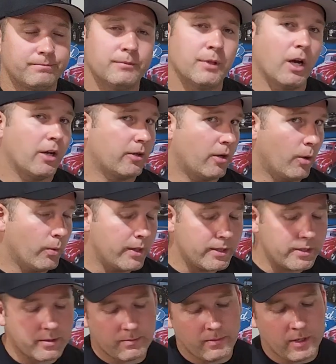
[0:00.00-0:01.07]
not
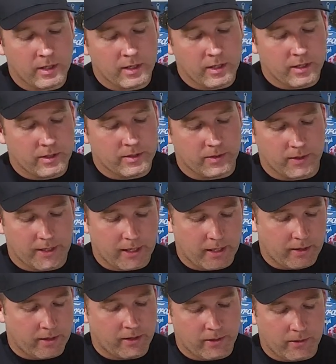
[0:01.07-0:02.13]
always. So I
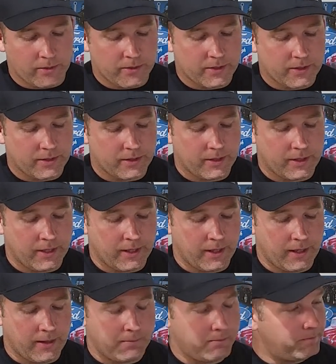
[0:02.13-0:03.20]
carry those.
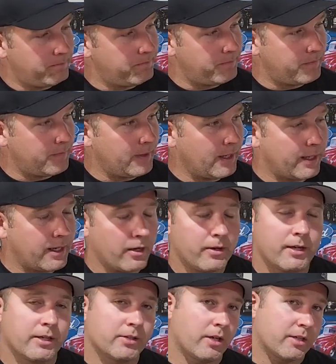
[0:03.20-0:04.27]
I
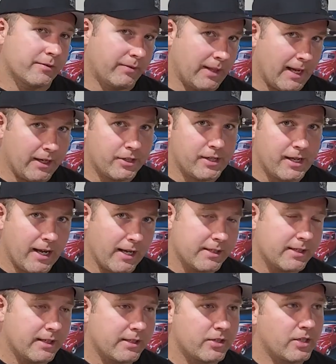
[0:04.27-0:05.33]
carry exhaust flange
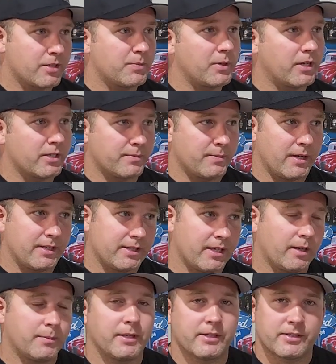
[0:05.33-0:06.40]
gaskets just because my
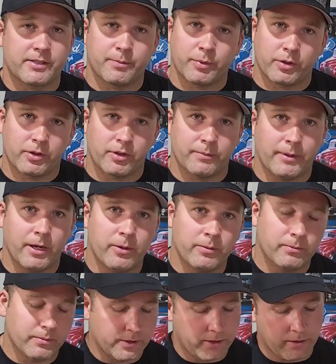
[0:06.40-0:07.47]
setup tends to burn them out,
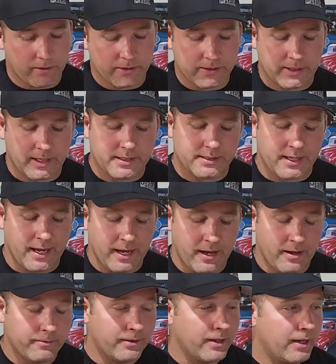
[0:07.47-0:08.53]
so it's nice to
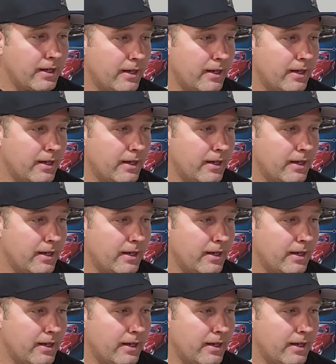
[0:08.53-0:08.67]
have.